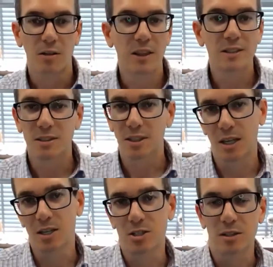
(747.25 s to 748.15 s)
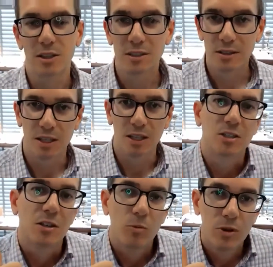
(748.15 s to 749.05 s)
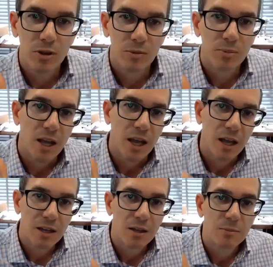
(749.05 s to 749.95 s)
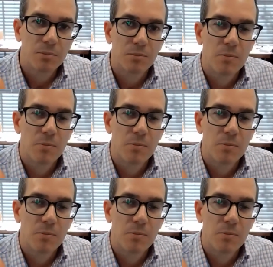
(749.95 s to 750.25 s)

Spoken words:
listing agent, would there be any